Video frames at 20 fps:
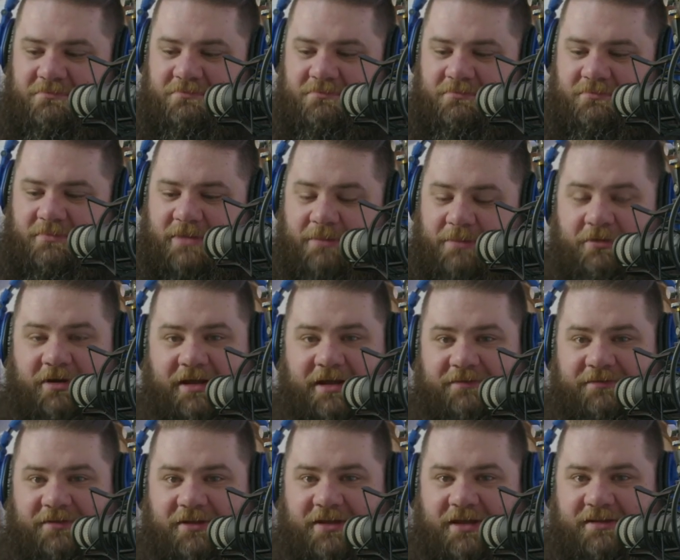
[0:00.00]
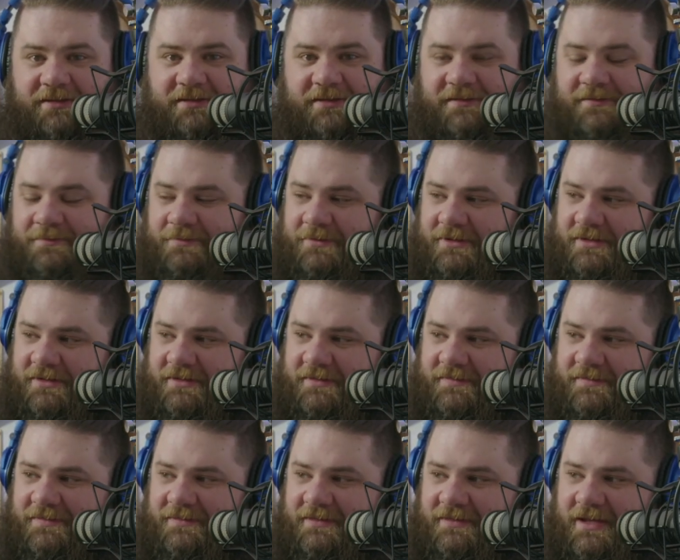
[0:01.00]
I'm gonna have to cut this
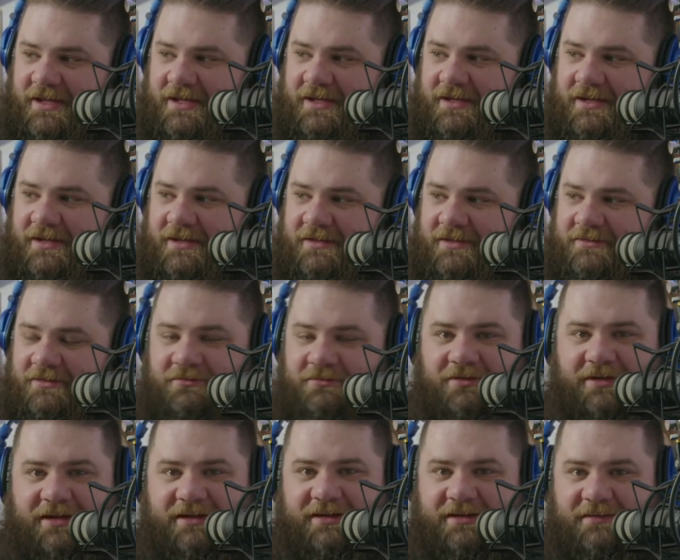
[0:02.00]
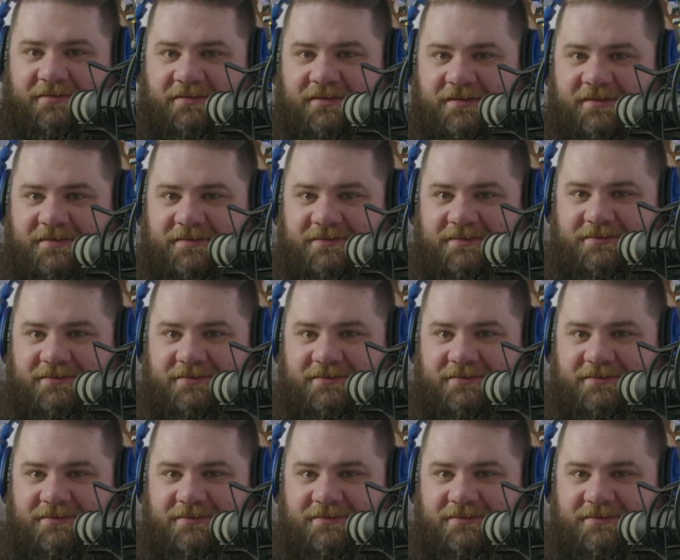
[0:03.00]
because I don't know how to end this.